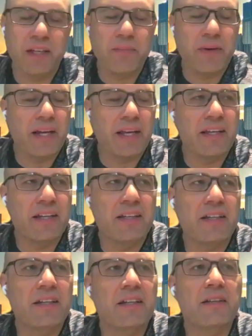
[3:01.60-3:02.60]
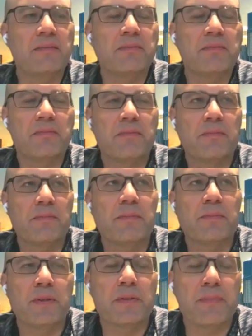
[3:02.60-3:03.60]
Yeah, my
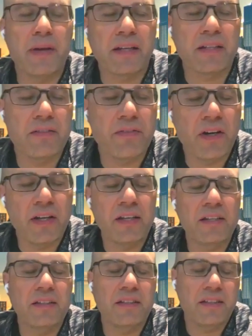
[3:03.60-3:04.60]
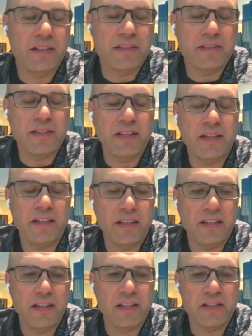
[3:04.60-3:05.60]
perspective on it is that
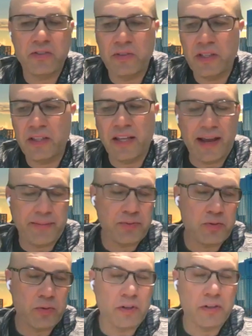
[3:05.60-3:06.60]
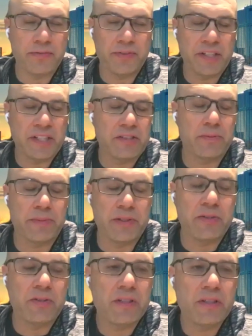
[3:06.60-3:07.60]
unless you need the app store for
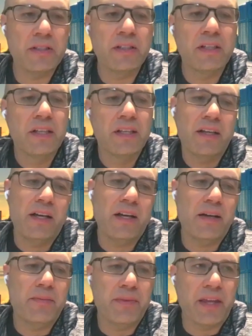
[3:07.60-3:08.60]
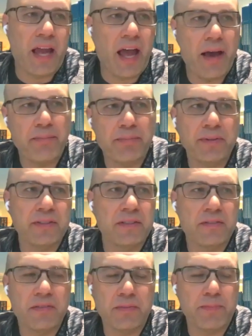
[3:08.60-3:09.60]
distribution, the app is,
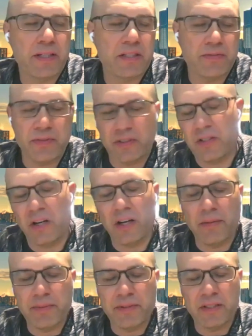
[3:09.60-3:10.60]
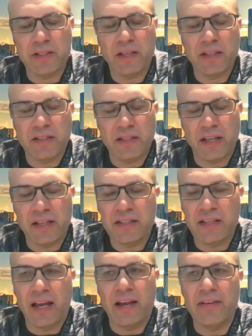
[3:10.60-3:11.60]
especially for a startup, is a nice
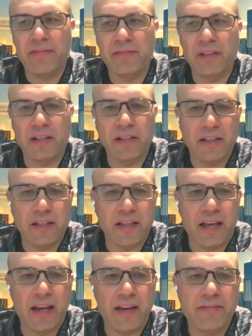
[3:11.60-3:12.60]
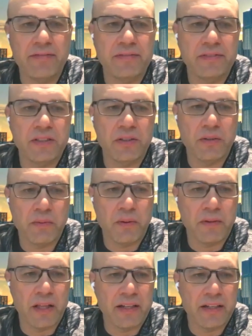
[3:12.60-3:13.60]
to have, not a need to have. So
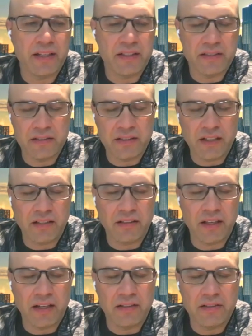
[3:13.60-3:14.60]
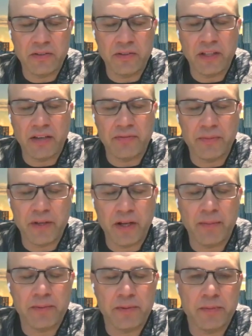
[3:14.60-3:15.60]
I'm glad you guys are kind of doing that from the
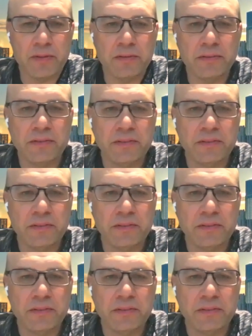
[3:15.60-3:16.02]
optimal